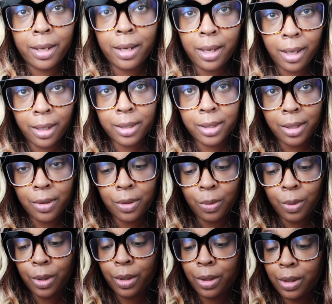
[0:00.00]
Now let's go to
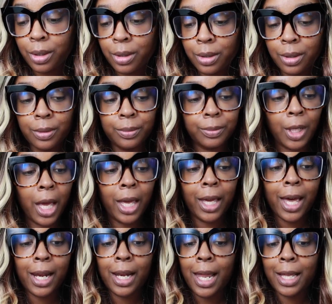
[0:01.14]
work. I ain't
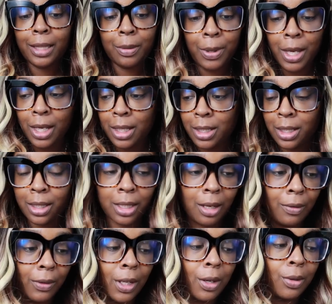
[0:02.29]
got a lot of papers
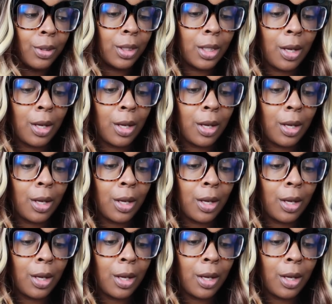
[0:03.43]
and stuff,